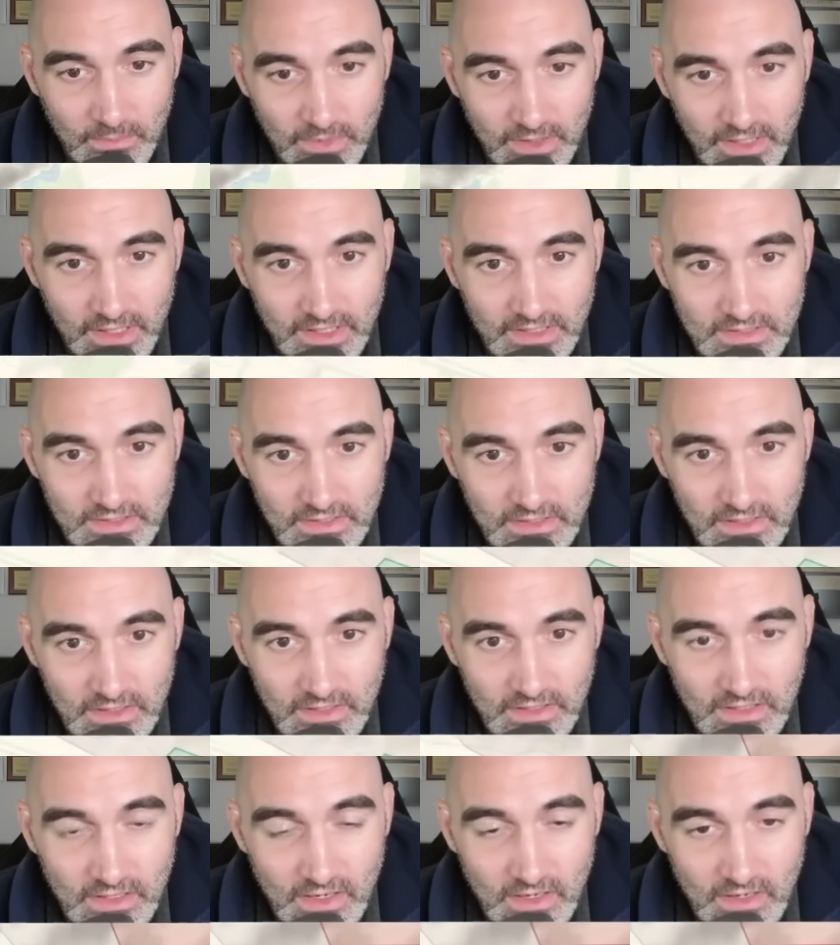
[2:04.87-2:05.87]
It's
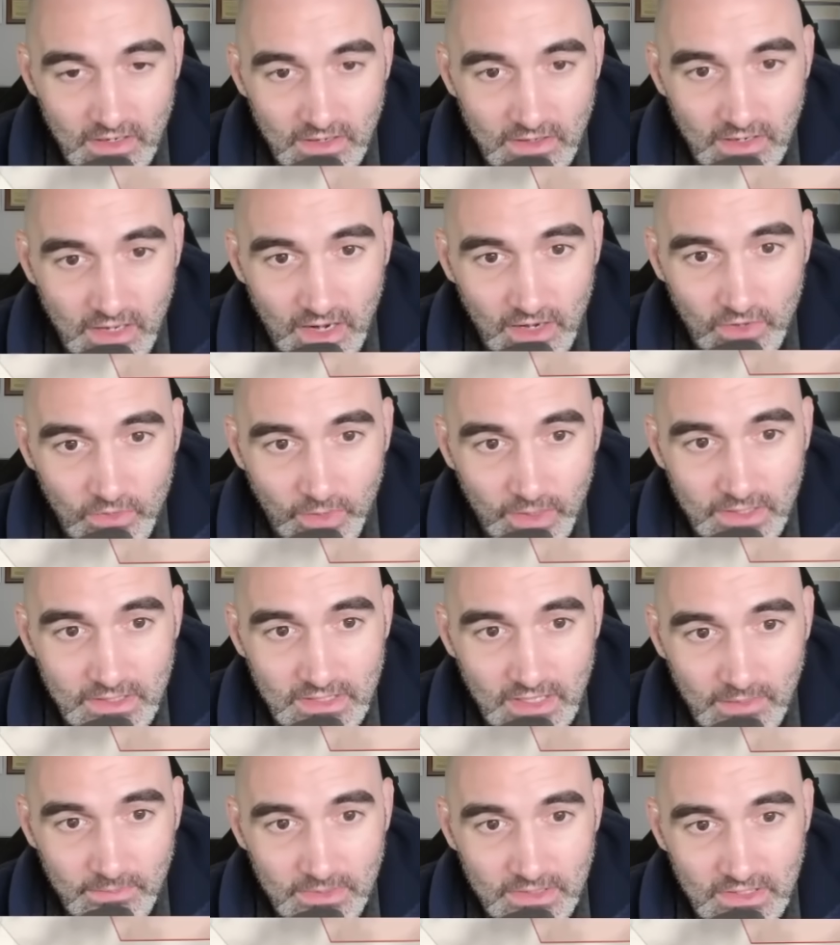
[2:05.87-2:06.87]
not a great
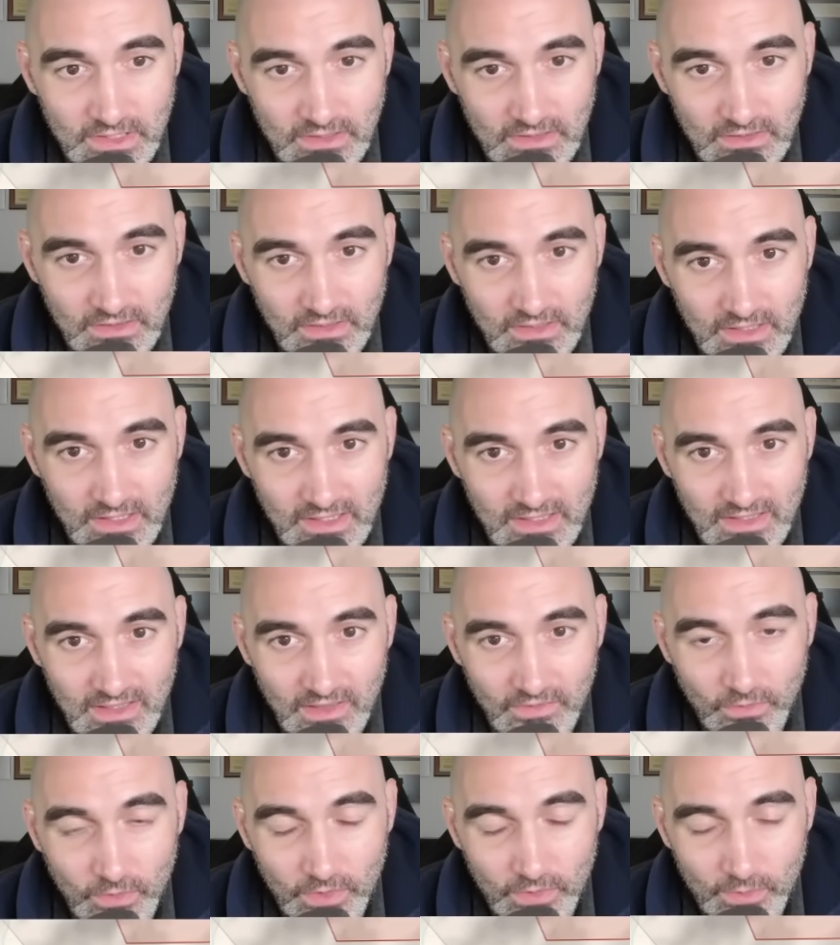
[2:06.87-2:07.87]
sign because
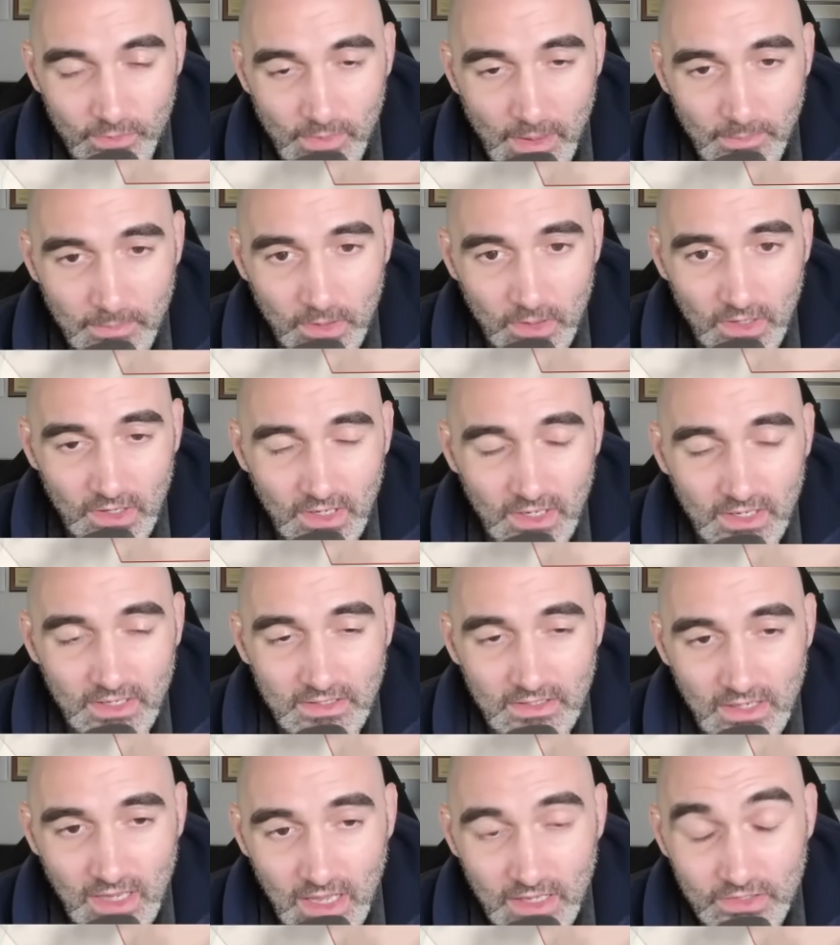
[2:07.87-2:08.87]
if we remember,
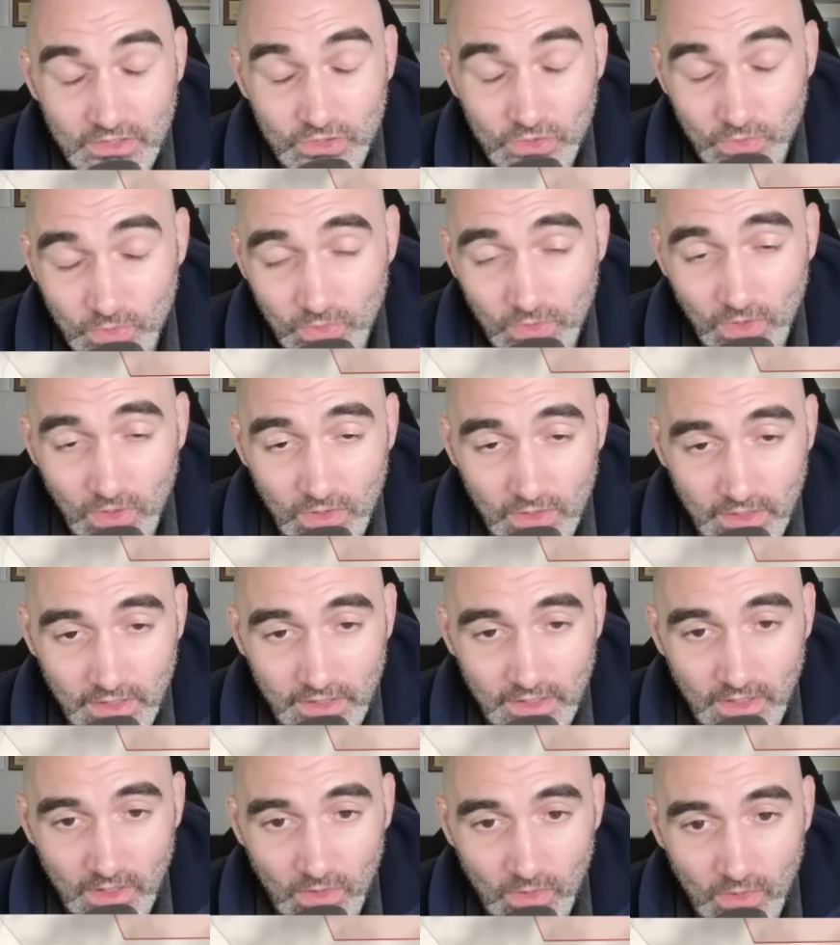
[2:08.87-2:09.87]
not too long
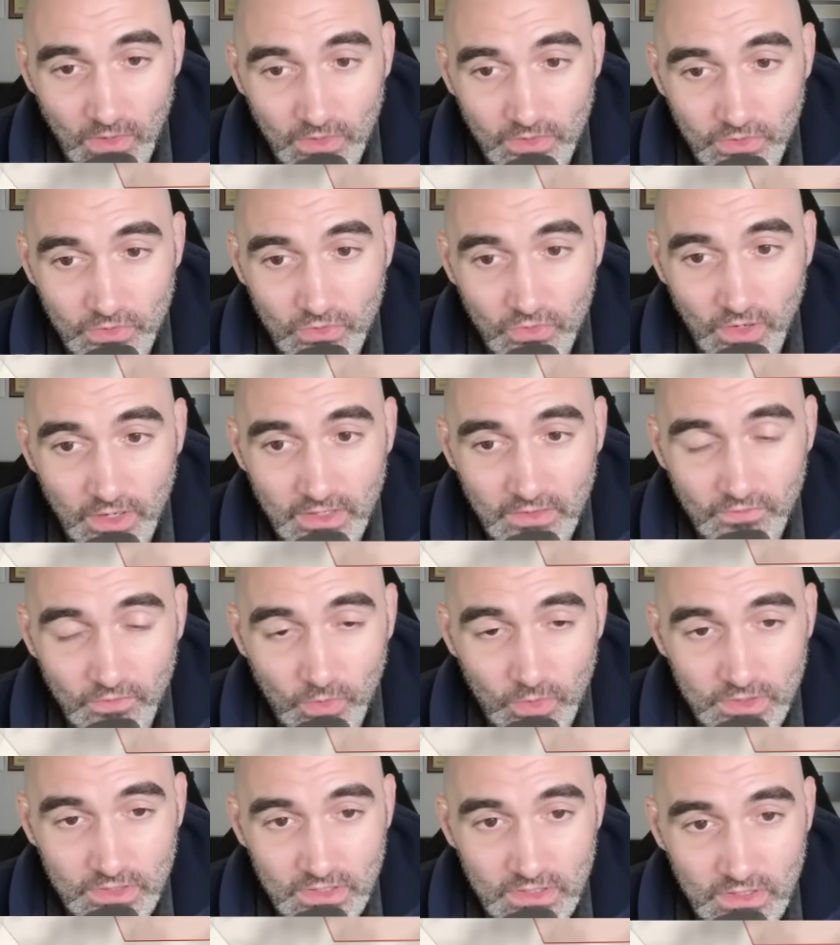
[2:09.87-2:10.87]
ago, Ukrainian
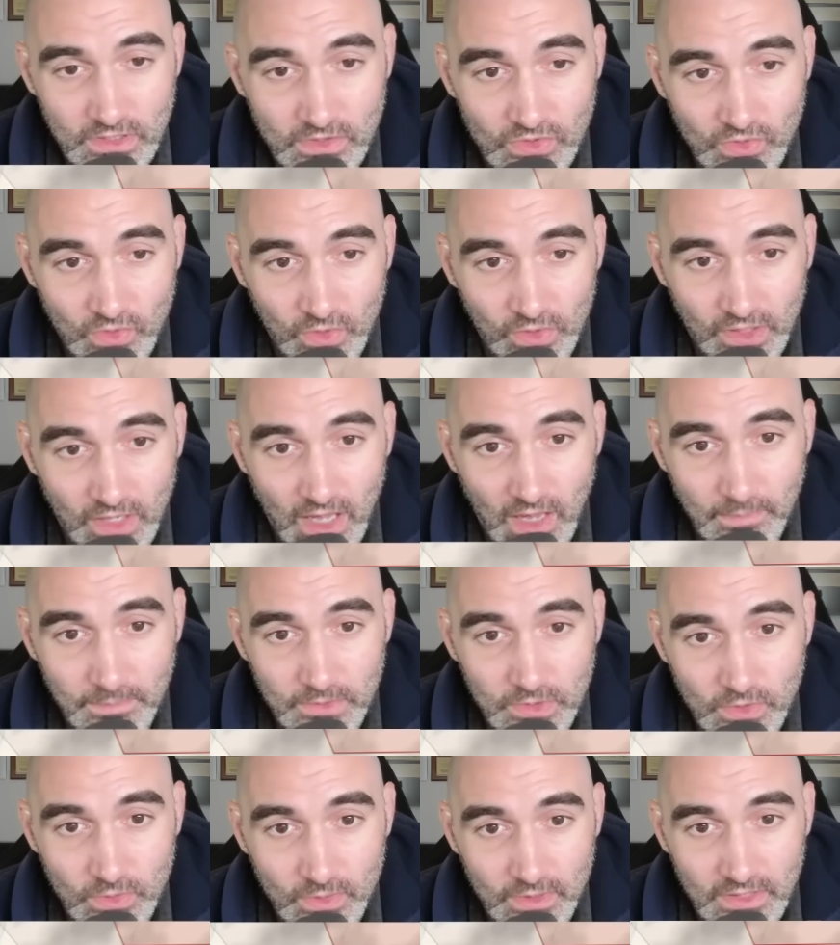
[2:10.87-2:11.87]
forces controlled
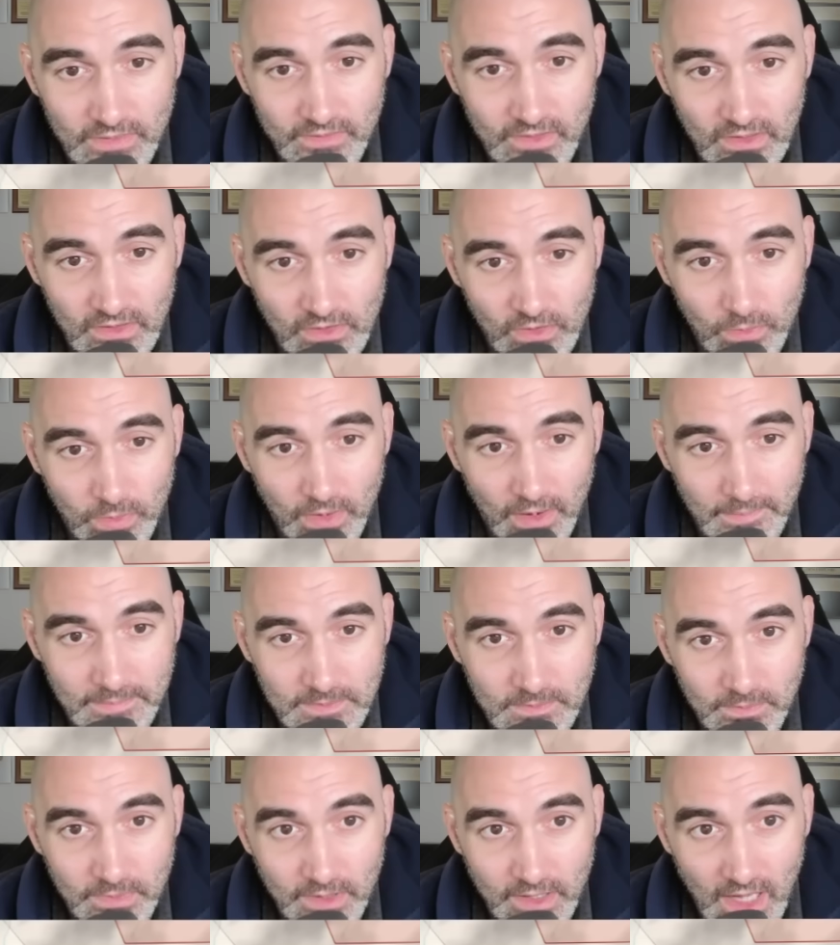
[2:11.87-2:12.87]
up to and even a little
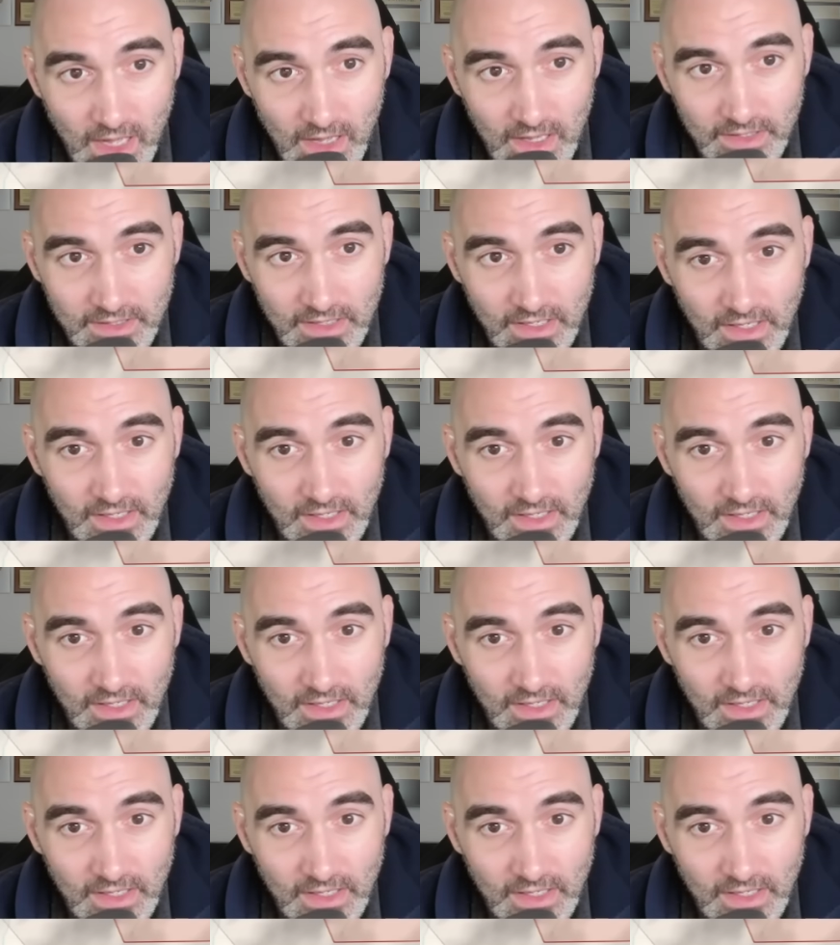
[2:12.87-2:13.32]
perhaps beyond